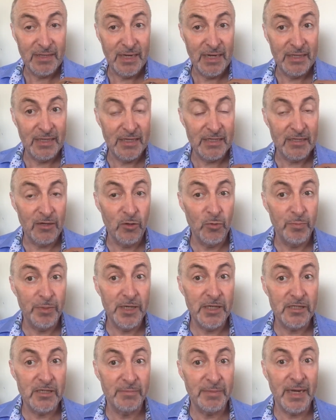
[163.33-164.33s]
And that's the whole
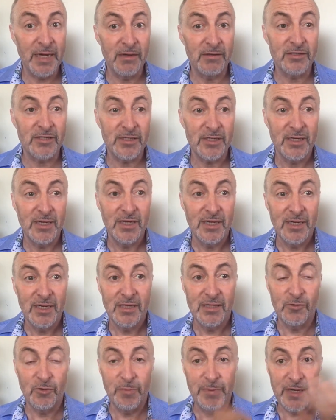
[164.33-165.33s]
piece about
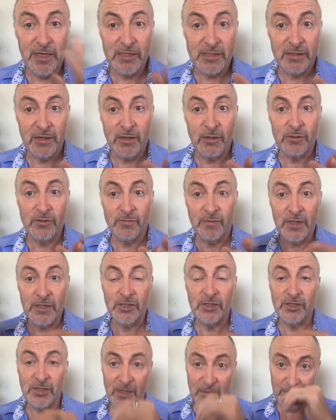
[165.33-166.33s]
the repeat cycles of
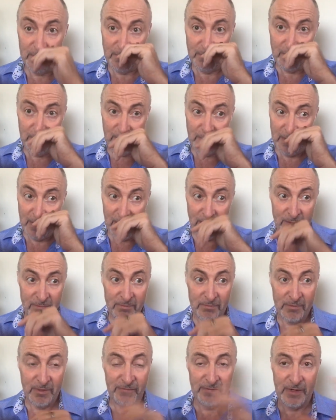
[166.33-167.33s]
relationship. Um,
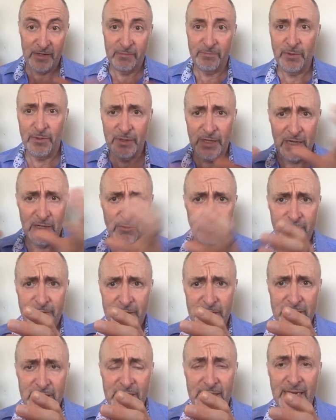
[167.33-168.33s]
if I move that little
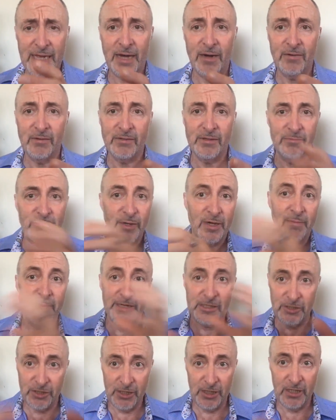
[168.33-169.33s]
piece in now, and we'll come
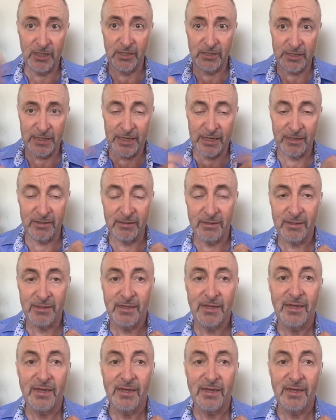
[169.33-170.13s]
back to cheating in a second.